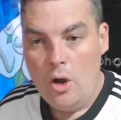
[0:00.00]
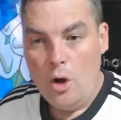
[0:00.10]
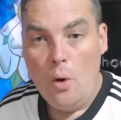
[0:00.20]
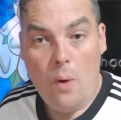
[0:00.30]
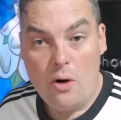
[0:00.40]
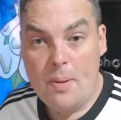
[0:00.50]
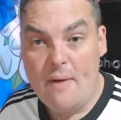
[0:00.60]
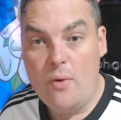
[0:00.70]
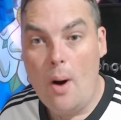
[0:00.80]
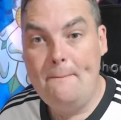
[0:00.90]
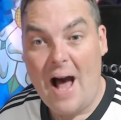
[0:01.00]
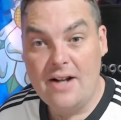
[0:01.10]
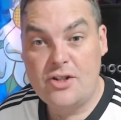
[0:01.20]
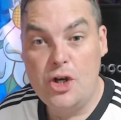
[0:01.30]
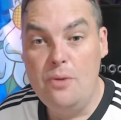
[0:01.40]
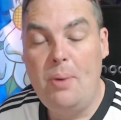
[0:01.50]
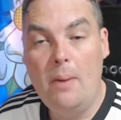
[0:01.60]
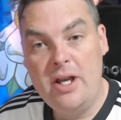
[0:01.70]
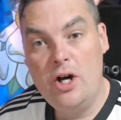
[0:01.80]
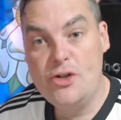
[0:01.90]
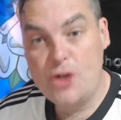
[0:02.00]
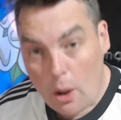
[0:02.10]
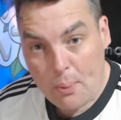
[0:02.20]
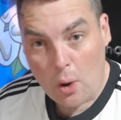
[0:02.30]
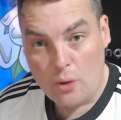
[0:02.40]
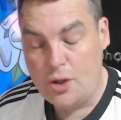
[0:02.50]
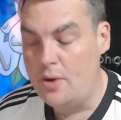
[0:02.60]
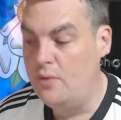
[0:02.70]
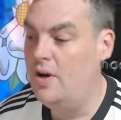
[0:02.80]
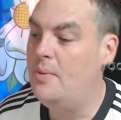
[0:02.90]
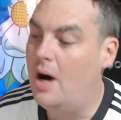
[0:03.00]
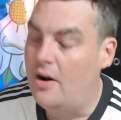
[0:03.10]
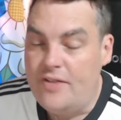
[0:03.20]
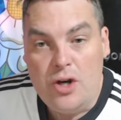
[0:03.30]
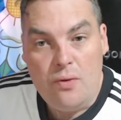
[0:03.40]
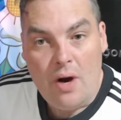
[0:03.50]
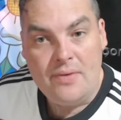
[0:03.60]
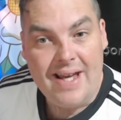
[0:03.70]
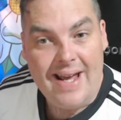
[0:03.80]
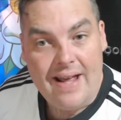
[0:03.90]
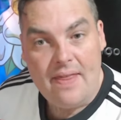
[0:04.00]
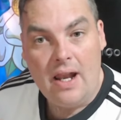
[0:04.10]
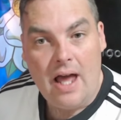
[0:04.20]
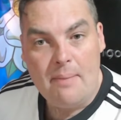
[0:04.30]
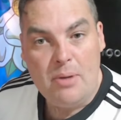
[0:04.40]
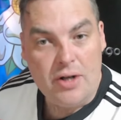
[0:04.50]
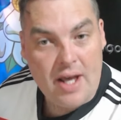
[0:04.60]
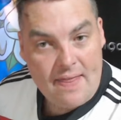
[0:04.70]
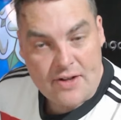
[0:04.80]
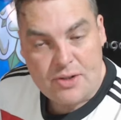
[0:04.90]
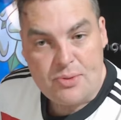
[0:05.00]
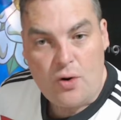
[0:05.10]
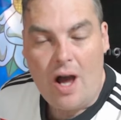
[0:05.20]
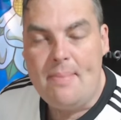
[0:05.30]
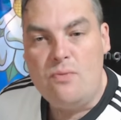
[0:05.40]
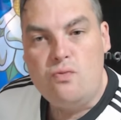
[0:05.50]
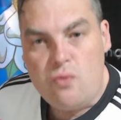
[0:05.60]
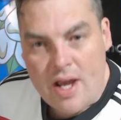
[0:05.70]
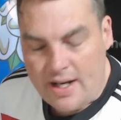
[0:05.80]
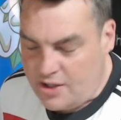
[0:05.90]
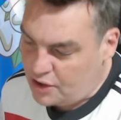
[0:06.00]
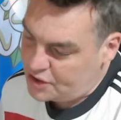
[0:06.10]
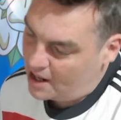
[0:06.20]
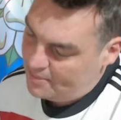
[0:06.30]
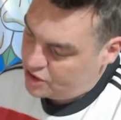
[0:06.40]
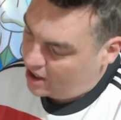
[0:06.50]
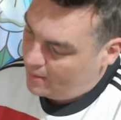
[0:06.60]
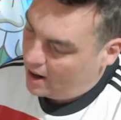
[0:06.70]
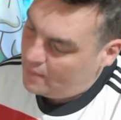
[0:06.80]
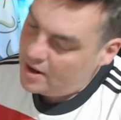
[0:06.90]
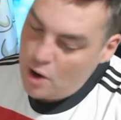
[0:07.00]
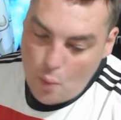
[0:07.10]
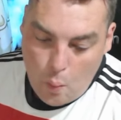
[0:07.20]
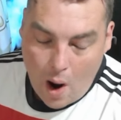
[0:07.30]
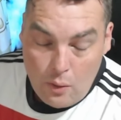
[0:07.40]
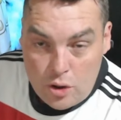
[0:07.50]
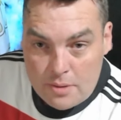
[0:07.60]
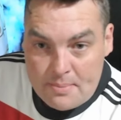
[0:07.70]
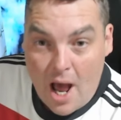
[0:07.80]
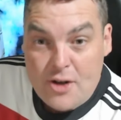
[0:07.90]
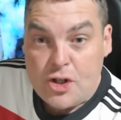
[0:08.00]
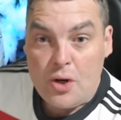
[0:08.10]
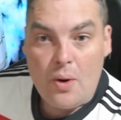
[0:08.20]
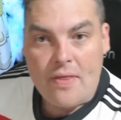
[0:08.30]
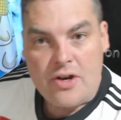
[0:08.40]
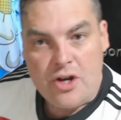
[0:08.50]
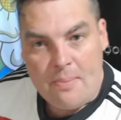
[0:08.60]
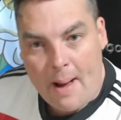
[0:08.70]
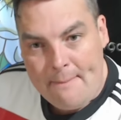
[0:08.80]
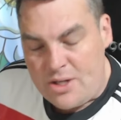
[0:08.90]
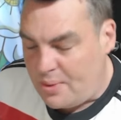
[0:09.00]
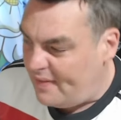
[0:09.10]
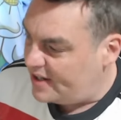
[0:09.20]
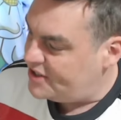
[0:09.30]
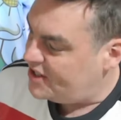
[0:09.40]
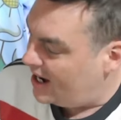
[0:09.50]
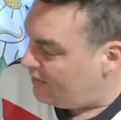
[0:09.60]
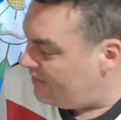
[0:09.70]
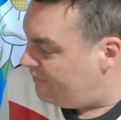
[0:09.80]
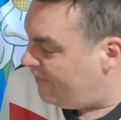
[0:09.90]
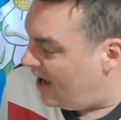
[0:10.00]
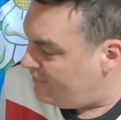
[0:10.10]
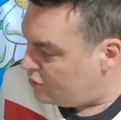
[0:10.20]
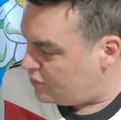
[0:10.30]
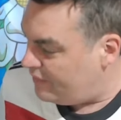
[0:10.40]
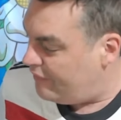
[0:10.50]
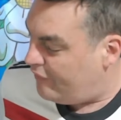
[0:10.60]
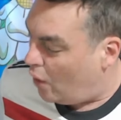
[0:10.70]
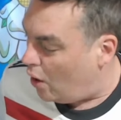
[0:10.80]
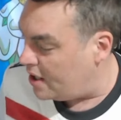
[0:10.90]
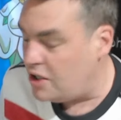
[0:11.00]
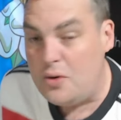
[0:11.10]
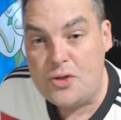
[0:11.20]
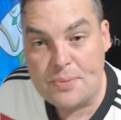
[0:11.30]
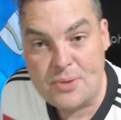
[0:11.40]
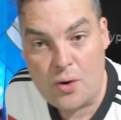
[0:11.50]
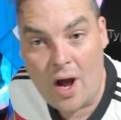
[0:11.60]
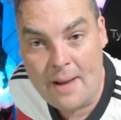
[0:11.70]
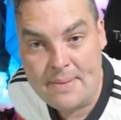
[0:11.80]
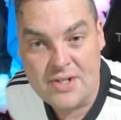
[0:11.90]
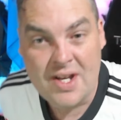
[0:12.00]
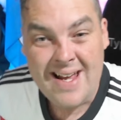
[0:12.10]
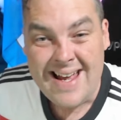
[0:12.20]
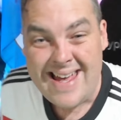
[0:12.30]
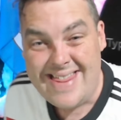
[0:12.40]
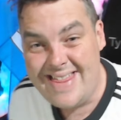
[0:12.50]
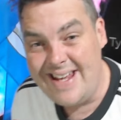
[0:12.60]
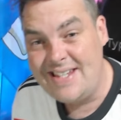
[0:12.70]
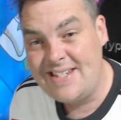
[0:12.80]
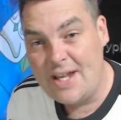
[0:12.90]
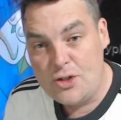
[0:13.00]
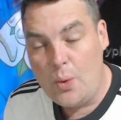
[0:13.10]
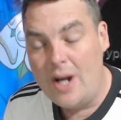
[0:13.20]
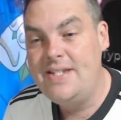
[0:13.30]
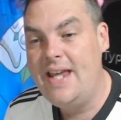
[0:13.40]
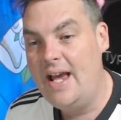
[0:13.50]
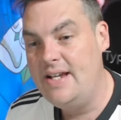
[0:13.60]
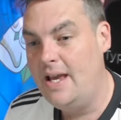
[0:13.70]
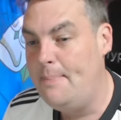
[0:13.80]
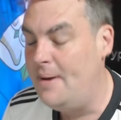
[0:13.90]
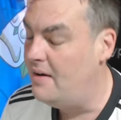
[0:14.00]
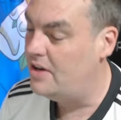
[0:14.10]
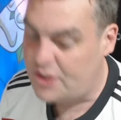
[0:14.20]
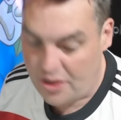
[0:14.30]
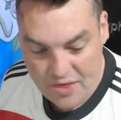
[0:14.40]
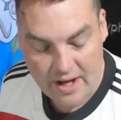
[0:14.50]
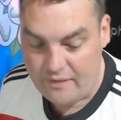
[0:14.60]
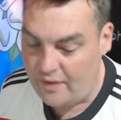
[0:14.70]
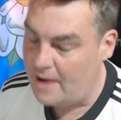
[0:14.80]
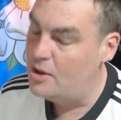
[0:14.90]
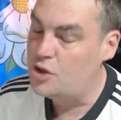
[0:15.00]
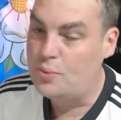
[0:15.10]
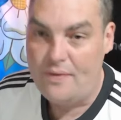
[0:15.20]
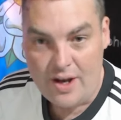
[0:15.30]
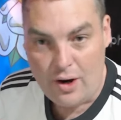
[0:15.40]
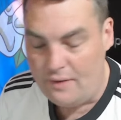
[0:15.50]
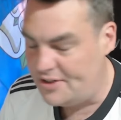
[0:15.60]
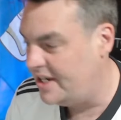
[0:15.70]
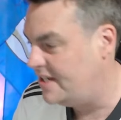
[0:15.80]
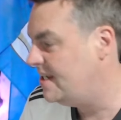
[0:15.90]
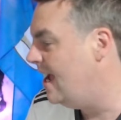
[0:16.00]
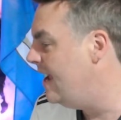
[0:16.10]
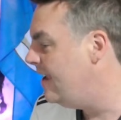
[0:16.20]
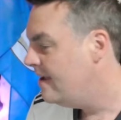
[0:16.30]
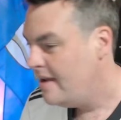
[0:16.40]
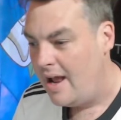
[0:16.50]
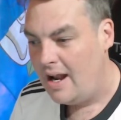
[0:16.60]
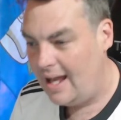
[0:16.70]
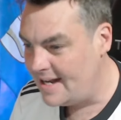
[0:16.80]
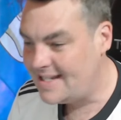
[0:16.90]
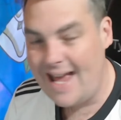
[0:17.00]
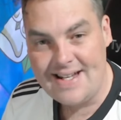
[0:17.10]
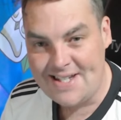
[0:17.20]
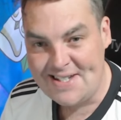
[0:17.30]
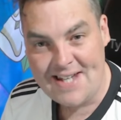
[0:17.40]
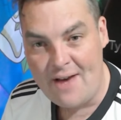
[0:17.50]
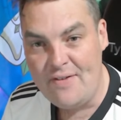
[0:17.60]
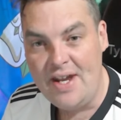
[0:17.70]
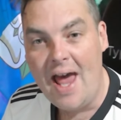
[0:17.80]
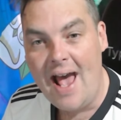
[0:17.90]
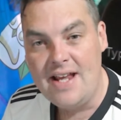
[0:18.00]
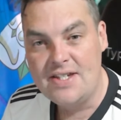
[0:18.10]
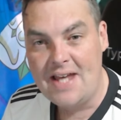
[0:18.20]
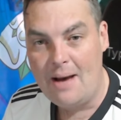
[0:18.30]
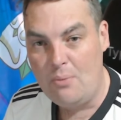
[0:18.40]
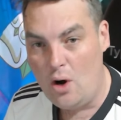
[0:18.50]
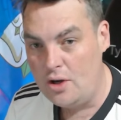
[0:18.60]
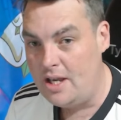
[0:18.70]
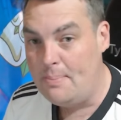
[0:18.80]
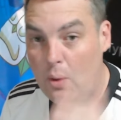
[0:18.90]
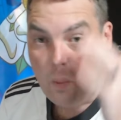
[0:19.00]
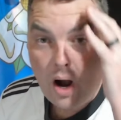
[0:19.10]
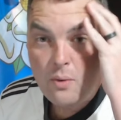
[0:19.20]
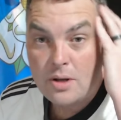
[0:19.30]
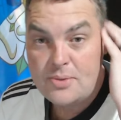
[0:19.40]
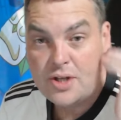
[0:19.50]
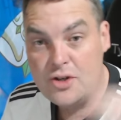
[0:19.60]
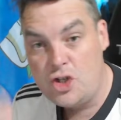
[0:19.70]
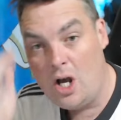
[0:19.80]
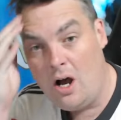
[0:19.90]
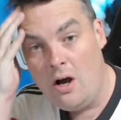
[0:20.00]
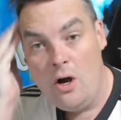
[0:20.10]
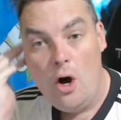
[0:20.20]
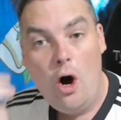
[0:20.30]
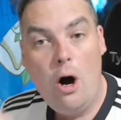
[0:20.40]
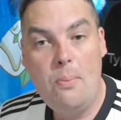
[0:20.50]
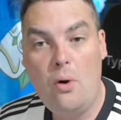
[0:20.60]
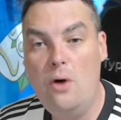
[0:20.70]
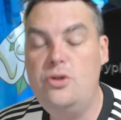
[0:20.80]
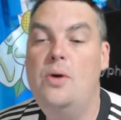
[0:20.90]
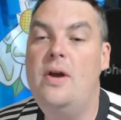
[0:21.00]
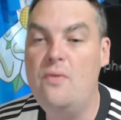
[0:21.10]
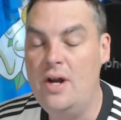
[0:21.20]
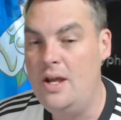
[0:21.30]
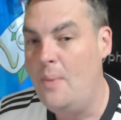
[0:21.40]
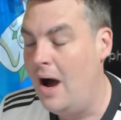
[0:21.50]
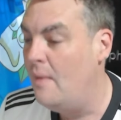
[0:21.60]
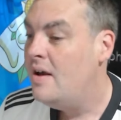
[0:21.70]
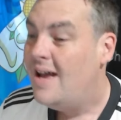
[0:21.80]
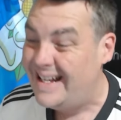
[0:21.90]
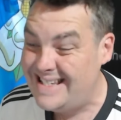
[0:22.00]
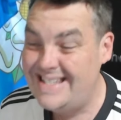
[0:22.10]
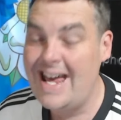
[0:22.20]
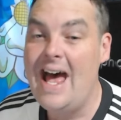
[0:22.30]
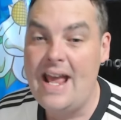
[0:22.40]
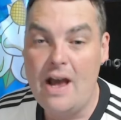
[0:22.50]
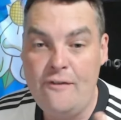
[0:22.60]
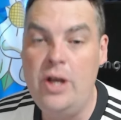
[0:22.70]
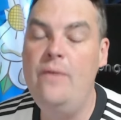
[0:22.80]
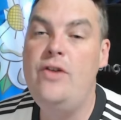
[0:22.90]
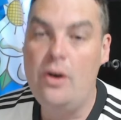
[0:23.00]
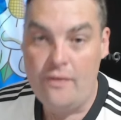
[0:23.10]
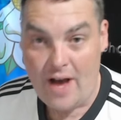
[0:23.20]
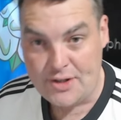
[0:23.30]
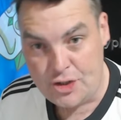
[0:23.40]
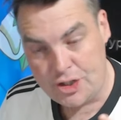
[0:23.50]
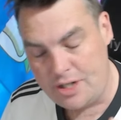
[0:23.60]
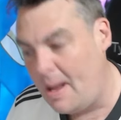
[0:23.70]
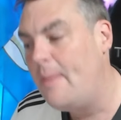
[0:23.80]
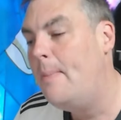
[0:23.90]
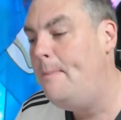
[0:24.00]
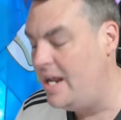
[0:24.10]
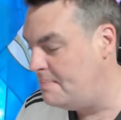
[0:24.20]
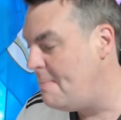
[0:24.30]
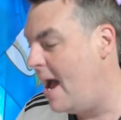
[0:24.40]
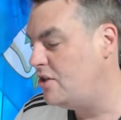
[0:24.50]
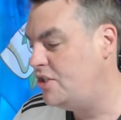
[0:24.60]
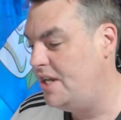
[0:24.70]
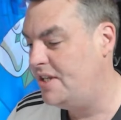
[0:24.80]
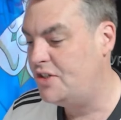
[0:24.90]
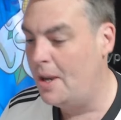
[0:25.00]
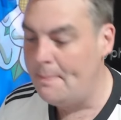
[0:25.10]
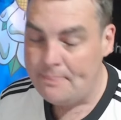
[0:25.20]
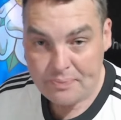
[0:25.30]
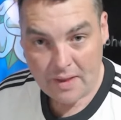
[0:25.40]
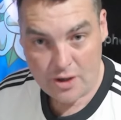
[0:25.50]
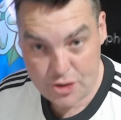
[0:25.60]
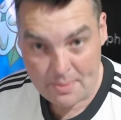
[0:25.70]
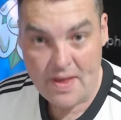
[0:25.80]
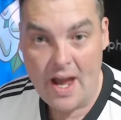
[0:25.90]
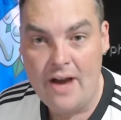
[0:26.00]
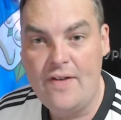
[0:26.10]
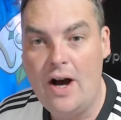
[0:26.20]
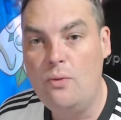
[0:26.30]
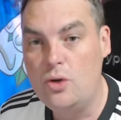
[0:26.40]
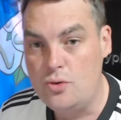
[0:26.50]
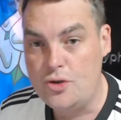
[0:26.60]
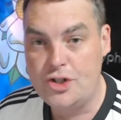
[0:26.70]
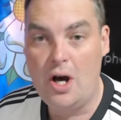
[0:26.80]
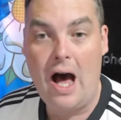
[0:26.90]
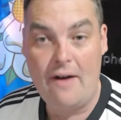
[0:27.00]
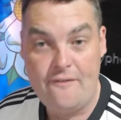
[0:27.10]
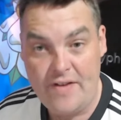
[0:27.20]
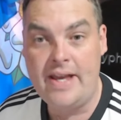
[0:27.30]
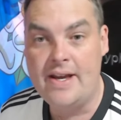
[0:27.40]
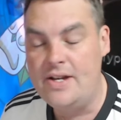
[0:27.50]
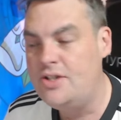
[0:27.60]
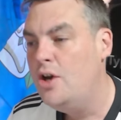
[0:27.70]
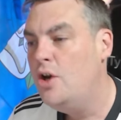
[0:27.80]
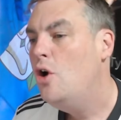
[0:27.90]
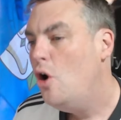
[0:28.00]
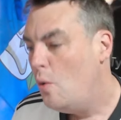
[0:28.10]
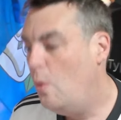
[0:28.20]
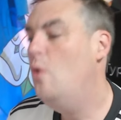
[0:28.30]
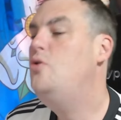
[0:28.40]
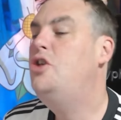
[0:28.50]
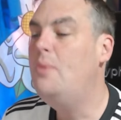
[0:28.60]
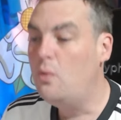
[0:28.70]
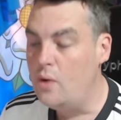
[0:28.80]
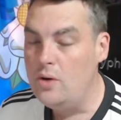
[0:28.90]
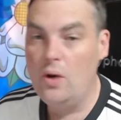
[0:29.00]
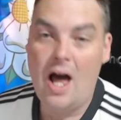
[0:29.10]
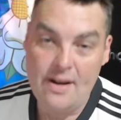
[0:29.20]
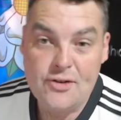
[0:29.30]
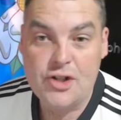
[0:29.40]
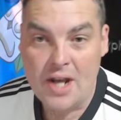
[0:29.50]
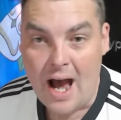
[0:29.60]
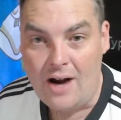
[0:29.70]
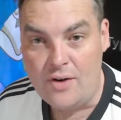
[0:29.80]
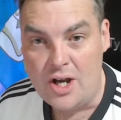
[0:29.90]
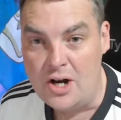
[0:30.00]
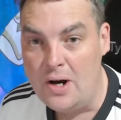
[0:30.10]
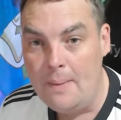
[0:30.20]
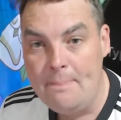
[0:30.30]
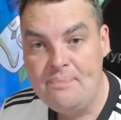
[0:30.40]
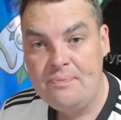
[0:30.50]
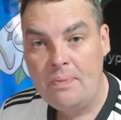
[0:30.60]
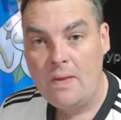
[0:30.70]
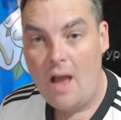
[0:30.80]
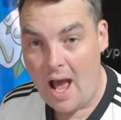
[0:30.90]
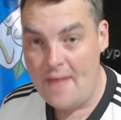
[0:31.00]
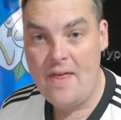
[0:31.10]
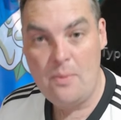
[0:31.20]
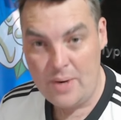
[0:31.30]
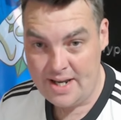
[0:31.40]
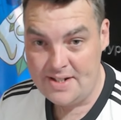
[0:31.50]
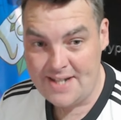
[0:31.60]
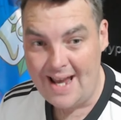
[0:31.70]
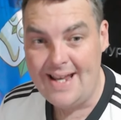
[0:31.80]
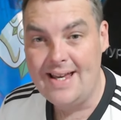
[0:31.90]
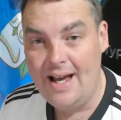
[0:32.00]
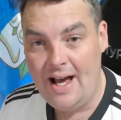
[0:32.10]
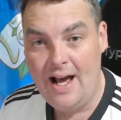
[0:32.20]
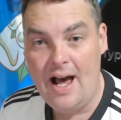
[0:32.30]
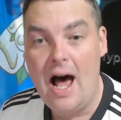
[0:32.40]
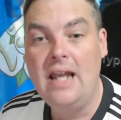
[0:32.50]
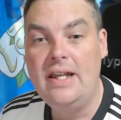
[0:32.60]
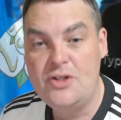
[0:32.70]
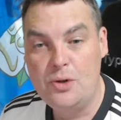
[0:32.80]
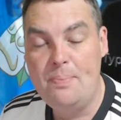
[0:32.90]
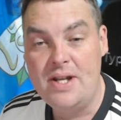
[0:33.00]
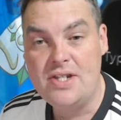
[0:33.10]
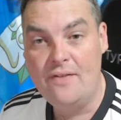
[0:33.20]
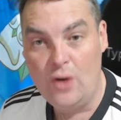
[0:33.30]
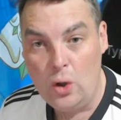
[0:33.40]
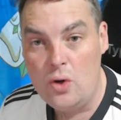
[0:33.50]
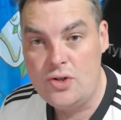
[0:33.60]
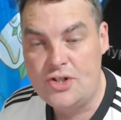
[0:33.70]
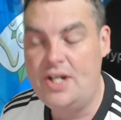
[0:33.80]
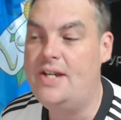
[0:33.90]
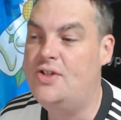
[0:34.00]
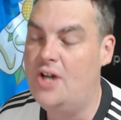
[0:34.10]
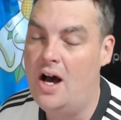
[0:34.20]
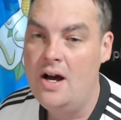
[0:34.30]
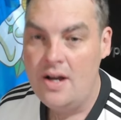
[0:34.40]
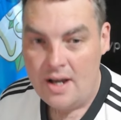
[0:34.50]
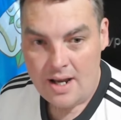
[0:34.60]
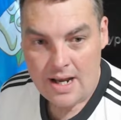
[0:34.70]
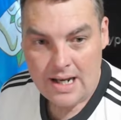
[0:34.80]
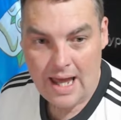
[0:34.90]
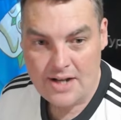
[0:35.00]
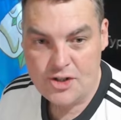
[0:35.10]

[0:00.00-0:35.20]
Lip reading: Welcome everyone back to Pommy and Oz. Hope we're all doing really well. If you're new around here, hit that like button, hit that subscribe. It really does help the channel out. Welcome to the new members. We've had a staggering 540 new subscribers this 28-day period. So thank you very much. We've hit over 6K. Let's get to 7 ASAP Rocky. But welcome to the show. Hope we're all doing really well. And today, a few of you have asked just about the bid match system, some of the AFL rules. So I figured we'll do a real-life scenario, and then we can take a little bit of a look-see. So let's